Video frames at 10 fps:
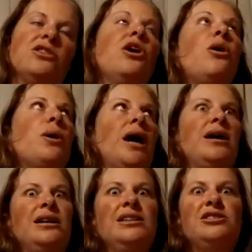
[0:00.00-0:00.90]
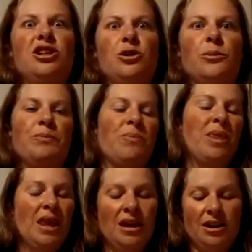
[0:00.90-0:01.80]
So you go, okay, he needs 2
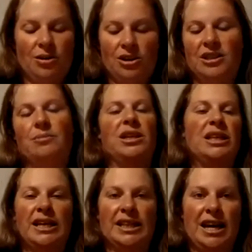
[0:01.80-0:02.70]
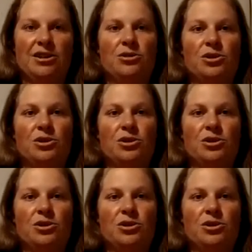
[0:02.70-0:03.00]
or something like that.